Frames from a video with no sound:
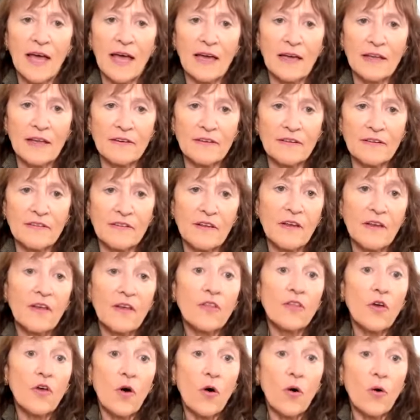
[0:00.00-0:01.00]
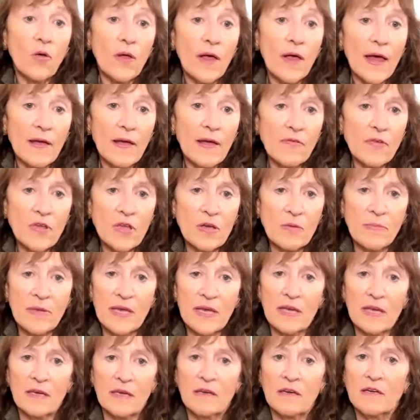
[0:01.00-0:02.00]
and the whole area
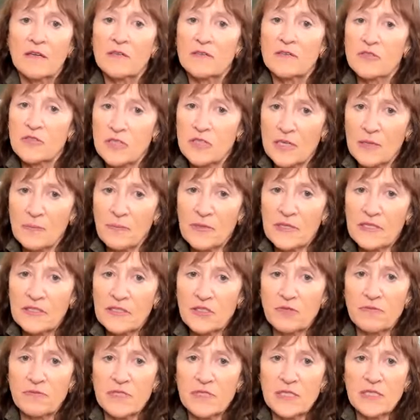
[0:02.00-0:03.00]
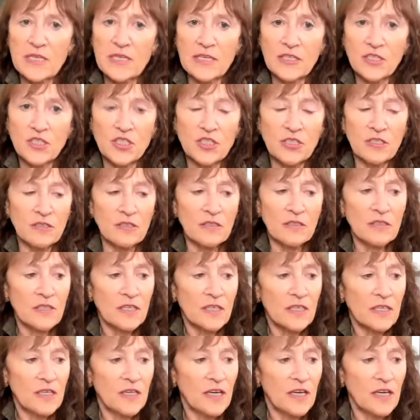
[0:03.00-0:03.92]
may slip into recession.